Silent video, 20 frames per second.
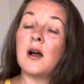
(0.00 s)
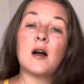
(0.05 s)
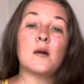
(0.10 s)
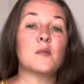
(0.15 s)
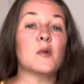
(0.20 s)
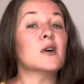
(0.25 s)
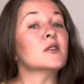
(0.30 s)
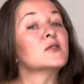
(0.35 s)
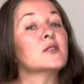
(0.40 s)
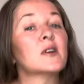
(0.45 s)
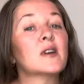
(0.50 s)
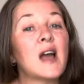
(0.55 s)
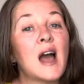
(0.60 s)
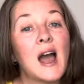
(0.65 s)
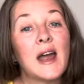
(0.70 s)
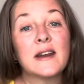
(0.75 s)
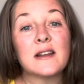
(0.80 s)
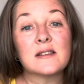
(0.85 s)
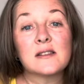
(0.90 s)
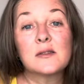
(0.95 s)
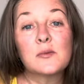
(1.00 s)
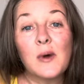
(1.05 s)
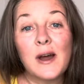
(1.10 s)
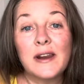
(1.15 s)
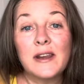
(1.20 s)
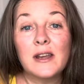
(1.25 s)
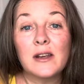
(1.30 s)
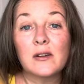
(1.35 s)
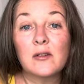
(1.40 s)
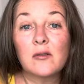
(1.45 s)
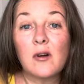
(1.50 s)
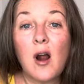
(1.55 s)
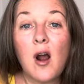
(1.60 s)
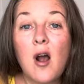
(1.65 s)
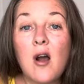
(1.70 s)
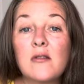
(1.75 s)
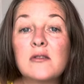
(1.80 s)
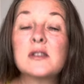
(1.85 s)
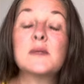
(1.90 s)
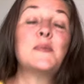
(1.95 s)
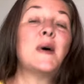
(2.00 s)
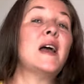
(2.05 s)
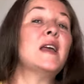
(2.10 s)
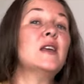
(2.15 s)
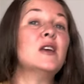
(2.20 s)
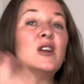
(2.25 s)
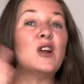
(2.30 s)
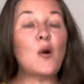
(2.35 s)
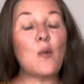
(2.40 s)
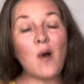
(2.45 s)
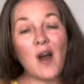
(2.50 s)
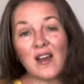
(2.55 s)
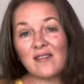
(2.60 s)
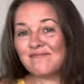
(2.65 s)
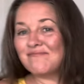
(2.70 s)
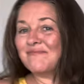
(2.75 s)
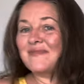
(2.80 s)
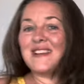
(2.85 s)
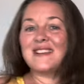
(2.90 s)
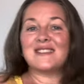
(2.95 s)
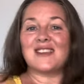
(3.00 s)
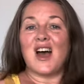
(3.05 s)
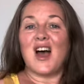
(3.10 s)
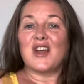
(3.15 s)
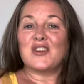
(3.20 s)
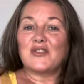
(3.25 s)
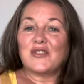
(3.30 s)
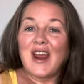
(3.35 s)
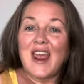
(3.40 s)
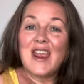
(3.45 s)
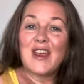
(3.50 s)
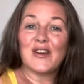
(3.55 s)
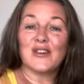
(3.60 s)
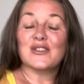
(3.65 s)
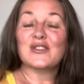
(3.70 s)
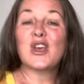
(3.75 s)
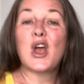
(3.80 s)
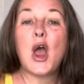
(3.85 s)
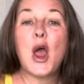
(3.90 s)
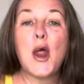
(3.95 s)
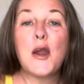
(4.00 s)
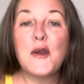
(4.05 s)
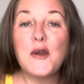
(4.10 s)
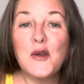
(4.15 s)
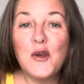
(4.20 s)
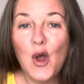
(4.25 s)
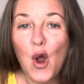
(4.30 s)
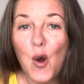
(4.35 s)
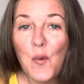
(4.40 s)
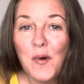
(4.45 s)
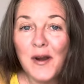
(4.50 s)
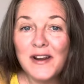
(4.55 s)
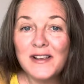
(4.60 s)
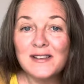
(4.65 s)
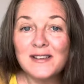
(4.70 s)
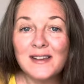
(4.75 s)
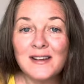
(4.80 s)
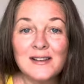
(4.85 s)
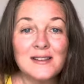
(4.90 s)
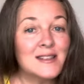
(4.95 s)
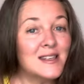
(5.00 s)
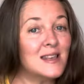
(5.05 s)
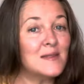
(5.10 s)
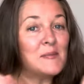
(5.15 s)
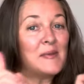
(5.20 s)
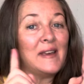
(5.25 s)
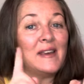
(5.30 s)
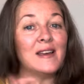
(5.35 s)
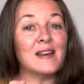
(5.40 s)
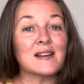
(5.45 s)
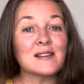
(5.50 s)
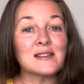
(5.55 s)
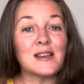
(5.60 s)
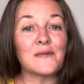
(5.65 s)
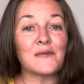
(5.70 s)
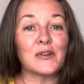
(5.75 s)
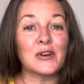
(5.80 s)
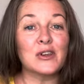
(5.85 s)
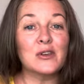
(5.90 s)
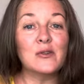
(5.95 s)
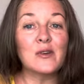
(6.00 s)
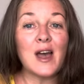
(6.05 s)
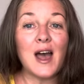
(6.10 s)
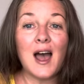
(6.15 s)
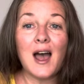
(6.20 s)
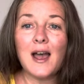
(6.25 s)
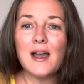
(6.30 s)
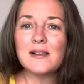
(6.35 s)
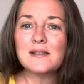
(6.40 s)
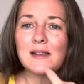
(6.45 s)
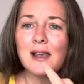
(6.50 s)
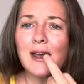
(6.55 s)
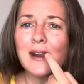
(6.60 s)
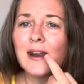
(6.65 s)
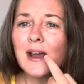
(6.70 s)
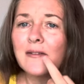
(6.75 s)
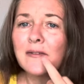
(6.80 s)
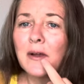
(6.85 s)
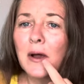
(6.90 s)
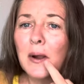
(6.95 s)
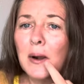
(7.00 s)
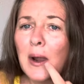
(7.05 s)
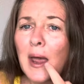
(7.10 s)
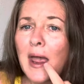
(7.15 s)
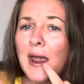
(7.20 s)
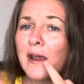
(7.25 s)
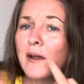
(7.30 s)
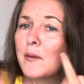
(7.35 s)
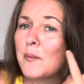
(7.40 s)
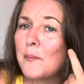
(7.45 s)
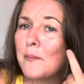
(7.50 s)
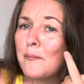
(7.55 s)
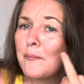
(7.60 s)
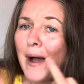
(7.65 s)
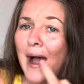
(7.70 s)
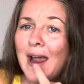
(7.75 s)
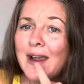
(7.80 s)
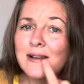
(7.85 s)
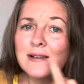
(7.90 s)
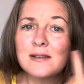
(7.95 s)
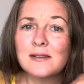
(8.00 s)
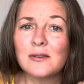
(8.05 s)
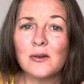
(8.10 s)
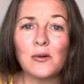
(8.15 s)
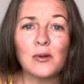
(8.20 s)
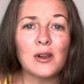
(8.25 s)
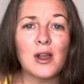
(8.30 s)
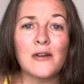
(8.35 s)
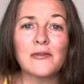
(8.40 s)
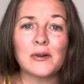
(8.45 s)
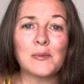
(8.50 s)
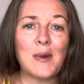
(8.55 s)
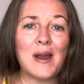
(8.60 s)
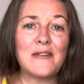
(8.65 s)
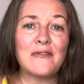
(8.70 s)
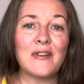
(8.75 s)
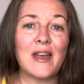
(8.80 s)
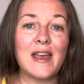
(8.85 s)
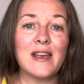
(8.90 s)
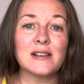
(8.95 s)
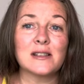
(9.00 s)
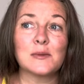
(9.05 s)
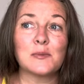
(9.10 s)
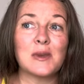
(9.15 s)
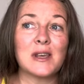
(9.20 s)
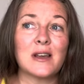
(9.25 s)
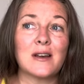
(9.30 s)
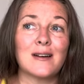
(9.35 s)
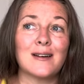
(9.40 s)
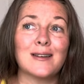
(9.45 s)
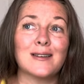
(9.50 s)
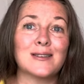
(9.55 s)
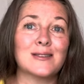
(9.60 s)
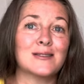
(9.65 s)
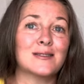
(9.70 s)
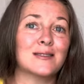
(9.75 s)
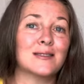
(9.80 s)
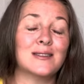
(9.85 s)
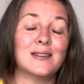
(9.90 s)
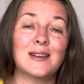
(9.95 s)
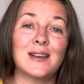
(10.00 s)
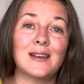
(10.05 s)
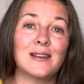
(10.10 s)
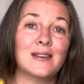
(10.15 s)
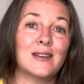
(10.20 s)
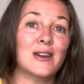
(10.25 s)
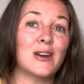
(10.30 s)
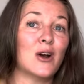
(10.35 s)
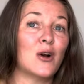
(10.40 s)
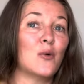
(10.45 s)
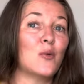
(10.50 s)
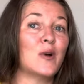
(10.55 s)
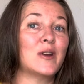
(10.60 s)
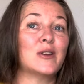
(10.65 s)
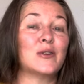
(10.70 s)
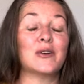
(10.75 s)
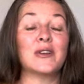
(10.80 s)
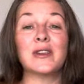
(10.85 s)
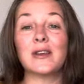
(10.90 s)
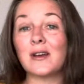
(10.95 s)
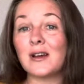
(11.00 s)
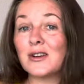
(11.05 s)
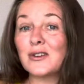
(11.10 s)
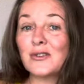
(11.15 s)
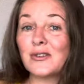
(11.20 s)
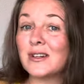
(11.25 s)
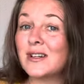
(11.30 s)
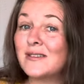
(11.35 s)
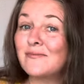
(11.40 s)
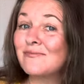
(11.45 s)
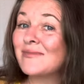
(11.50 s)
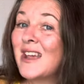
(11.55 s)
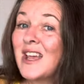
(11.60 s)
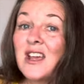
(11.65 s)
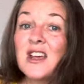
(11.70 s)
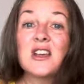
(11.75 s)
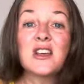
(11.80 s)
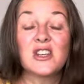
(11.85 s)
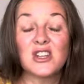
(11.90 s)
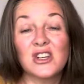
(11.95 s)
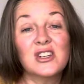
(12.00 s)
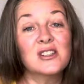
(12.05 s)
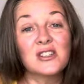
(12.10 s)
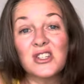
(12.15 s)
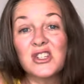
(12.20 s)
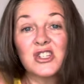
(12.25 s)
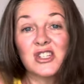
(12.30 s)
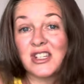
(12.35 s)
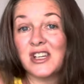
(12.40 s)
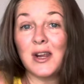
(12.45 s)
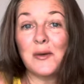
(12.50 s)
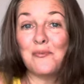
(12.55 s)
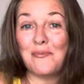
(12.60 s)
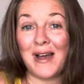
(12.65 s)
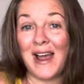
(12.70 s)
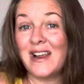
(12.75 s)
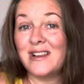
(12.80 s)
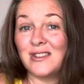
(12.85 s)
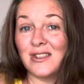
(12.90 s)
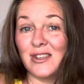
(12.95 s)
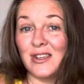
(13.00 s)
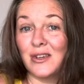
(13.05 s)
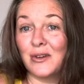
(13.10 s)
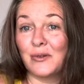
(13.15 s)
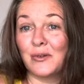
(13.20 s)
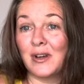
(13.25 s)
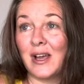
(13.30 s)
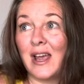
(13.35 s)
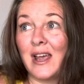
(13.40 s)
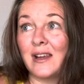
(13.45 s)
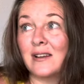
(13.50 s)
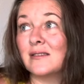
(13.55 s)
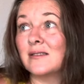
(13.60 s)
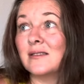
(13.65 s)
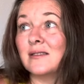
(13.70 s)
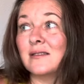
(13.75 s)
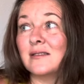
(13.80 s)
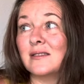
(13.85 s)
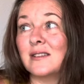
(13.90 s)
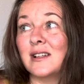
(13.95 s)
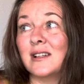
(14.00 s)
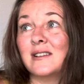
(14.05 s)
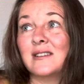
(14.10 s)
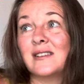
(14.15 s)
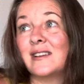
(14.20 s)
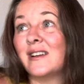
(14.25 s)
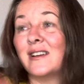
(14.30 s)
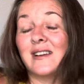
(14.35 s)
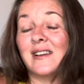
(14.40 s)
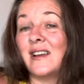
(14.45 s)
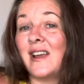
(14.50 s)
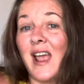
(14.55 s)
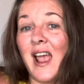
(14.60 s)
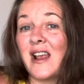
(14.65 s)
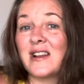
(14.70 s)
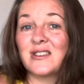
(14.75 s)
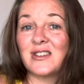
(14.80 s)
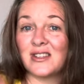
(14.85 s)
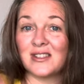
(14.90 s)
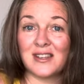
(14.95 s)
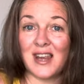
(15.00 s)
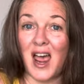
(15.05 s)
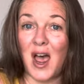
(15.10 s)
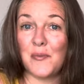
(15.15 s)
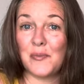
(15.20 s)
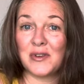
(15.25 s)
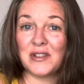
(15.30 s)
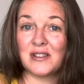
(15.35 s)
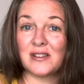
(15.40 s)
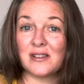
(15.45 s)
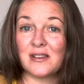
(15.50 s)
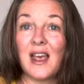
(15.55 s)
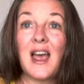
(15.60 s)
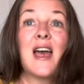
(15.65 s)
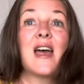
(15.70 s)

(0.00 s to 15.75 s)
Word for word: Also kind of sweaty and gross, but you know what? It's 100 acres. Nobody's gonna see me except for you guys and I've got like bites all over my face because you know when you're in the country shit bites you and it just happens.